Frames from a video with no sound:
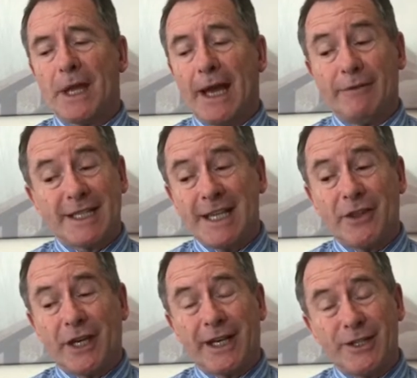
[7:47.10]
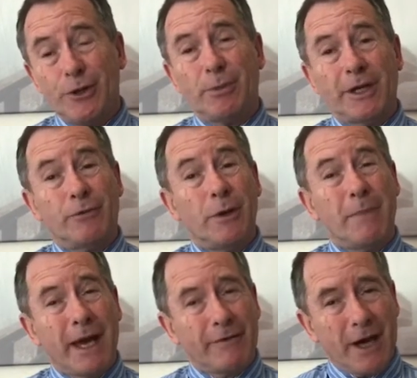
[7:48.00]
Having said that, I do believe we
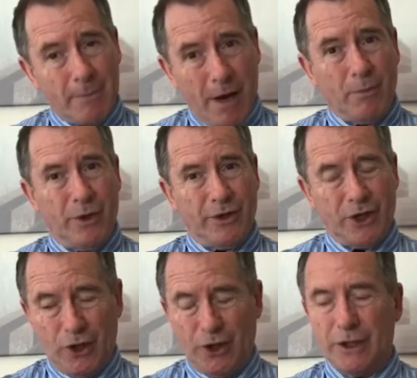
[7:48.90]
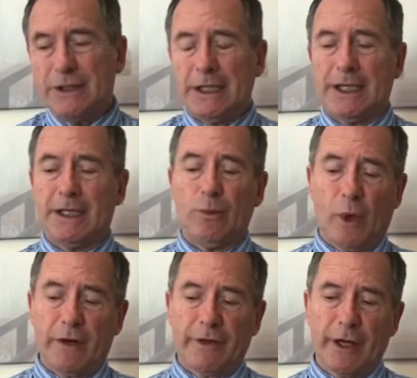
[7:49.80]
may have come up with a cure. Uh,
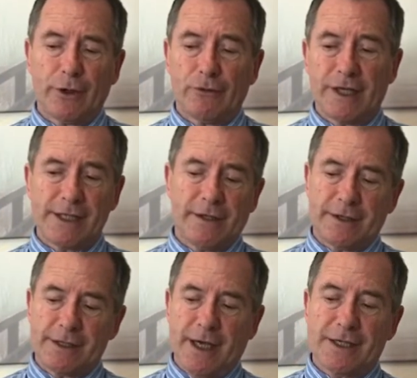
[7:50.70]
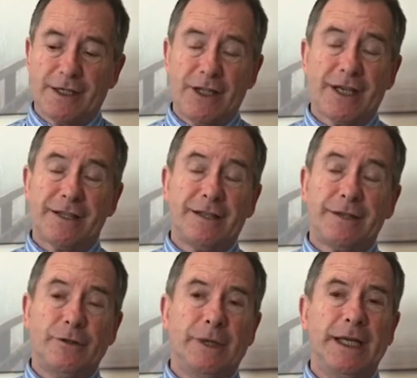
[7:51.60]
one of the local residents there suggested
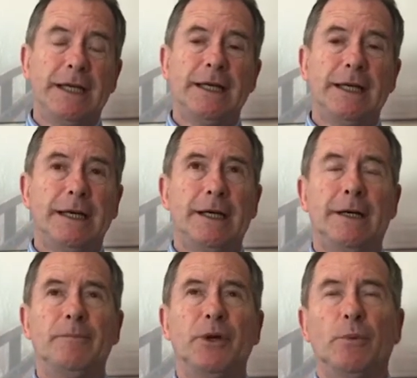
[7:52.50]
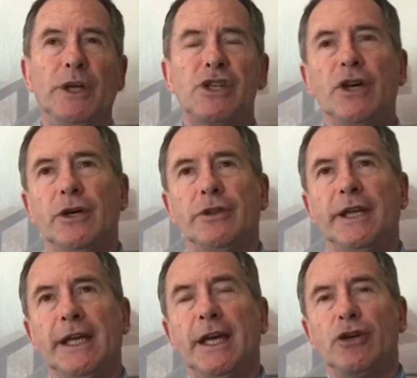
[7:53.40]
to me um, that we turn
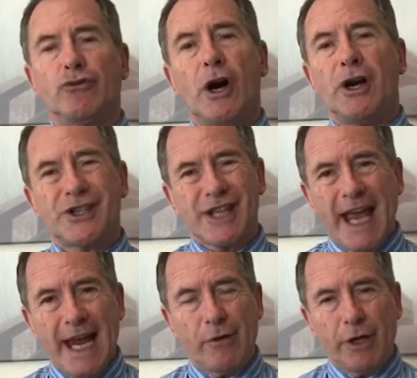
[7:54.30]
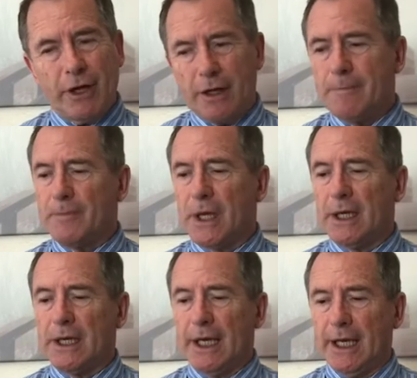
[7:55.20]
the grassed area
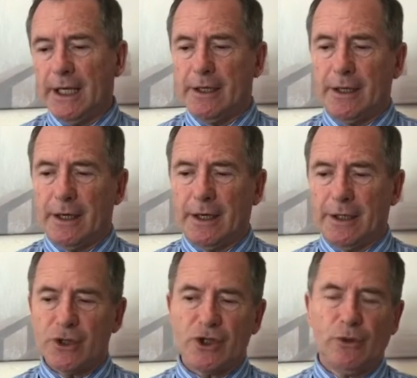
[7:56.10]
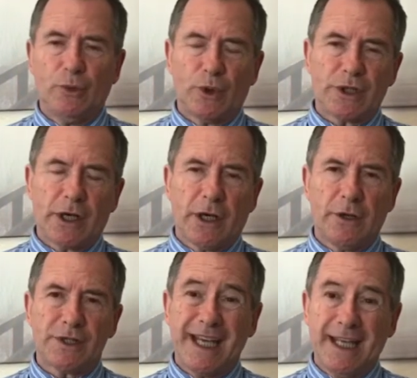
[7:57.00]
in uh, water
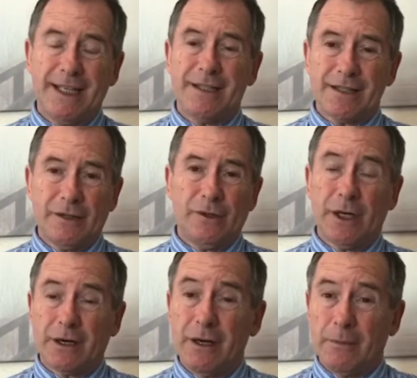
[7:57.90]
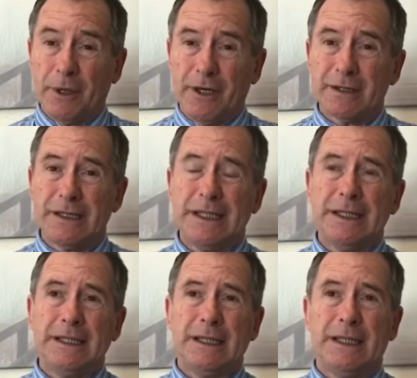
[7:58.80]
Close into a car park.
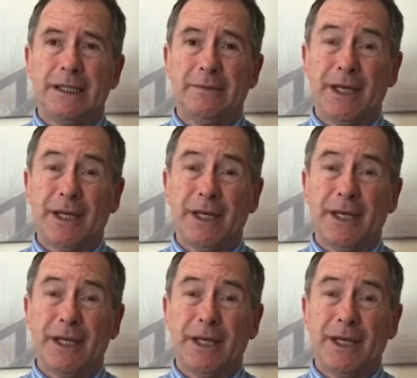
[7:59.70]
Uh,